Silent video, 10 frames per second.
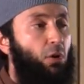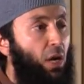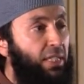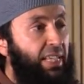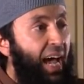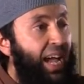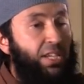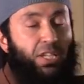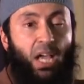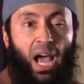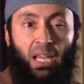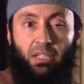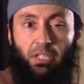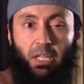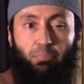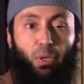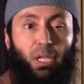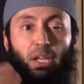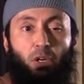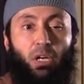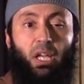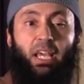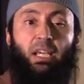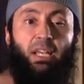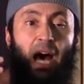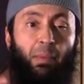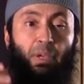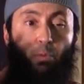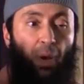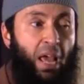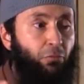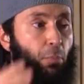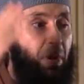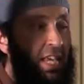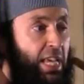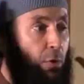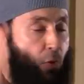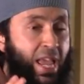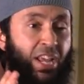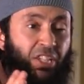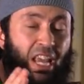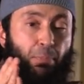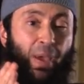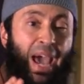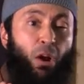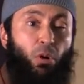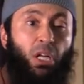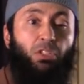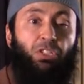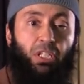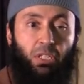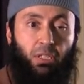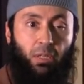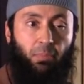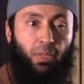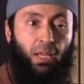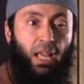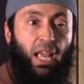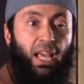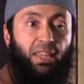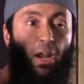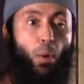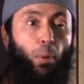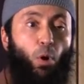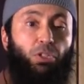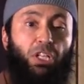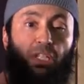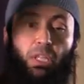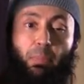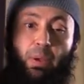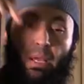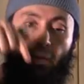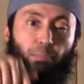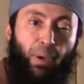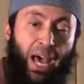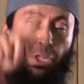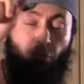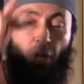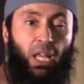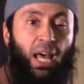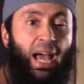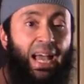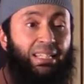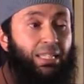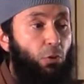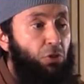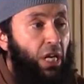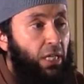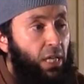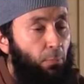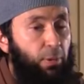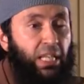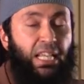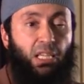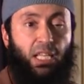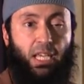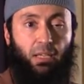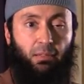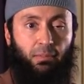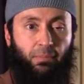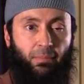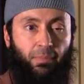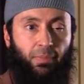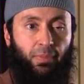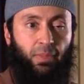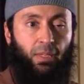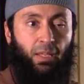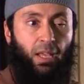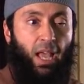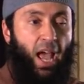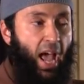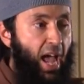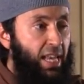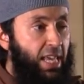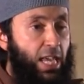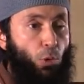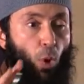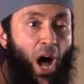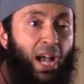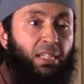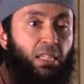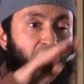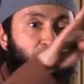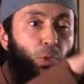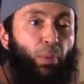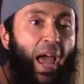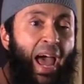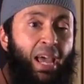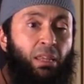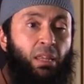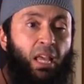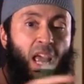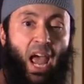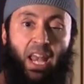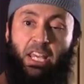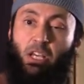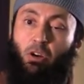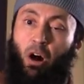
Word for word: Call it ideology, political, economic, whatever, but he creates a parallel system that opposes the path of Allah Azza wa Jal completely. And he walks this path and he